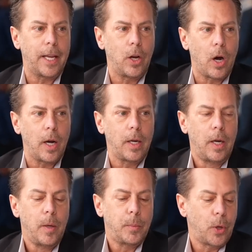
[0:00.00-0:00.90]
cannot
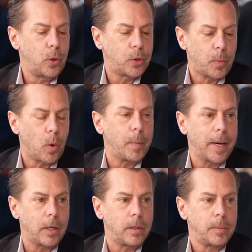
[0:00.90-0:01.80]
produce more
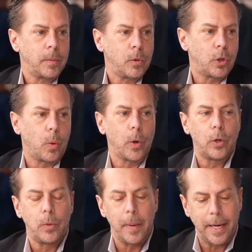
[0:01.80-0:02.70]
metal, so
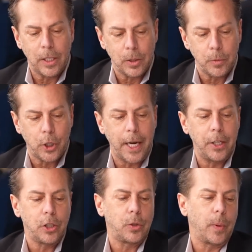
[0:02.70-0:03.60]
we're making some changes.